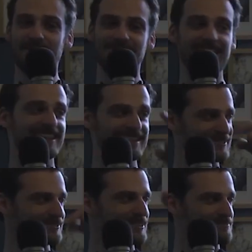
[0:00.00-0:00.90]
This
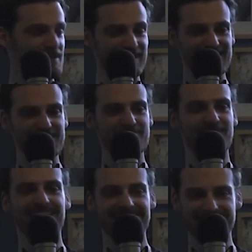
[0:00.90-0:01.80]
will just be like the
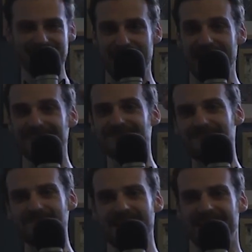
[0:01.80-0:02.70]
mullets. Alex will
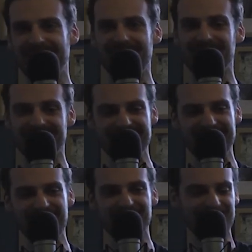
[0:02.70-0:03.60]
back out because he
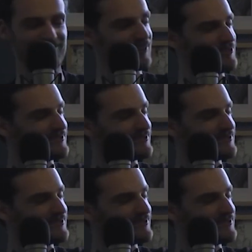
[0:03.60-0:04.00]
knows he'll lose.